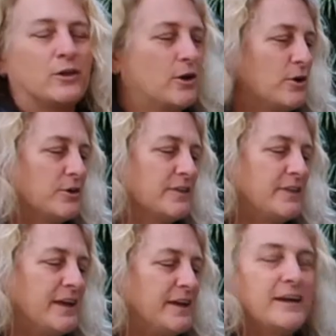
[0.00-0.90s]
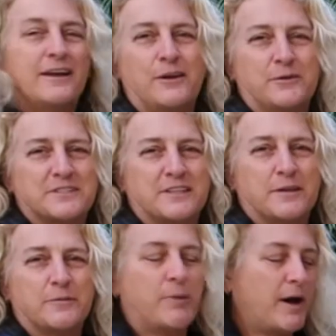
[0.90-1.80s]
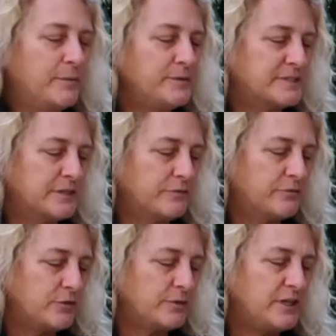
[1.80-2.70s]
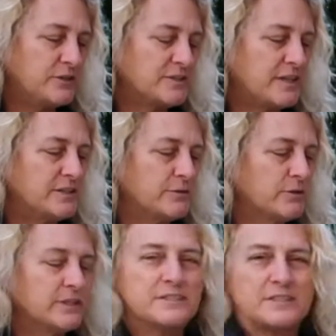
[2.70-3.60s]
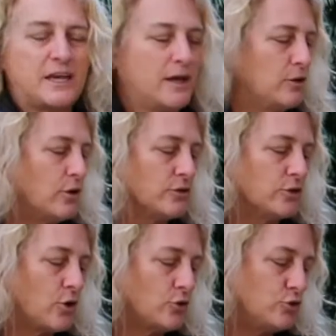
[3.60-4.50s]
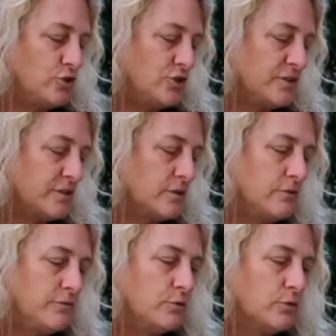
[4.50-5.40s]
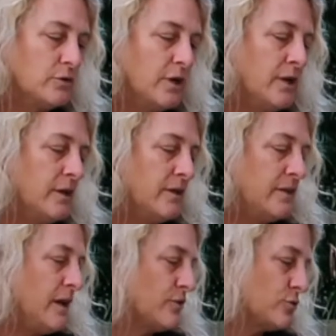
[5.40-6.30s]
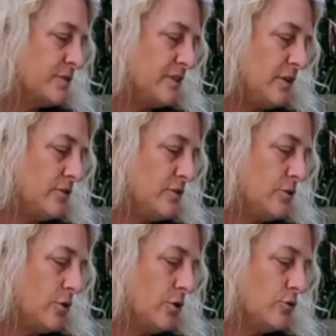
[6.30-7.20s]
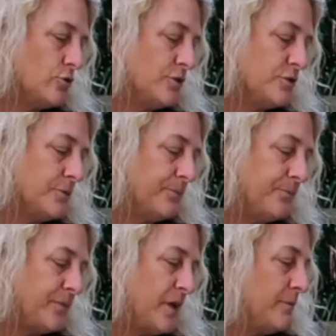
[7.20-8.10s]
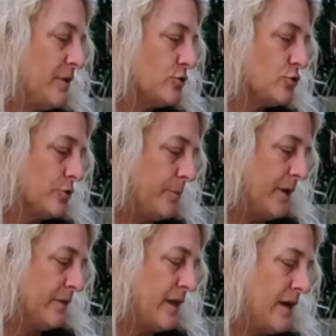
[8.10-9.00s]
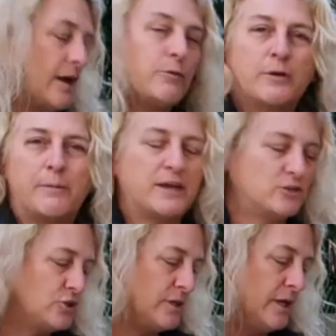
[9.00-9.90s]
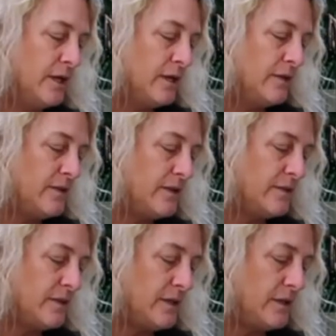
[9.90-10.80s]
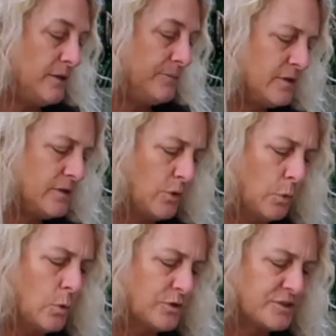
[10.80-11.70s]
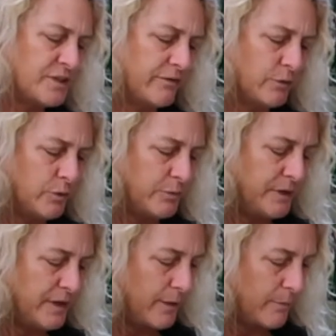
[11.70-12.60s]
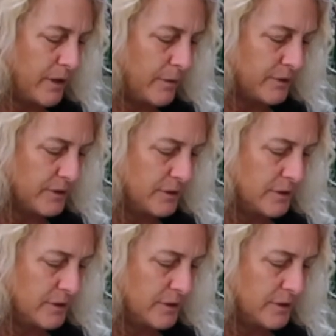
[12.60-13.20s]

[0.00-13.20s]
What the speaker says: long I know it said that bobbin's good for 3 years. They didn't really say how long the cartridge is good for, the actual CO2 cartridge. I'm not sure about that. I would imagine that the worst of it would be that bobbin.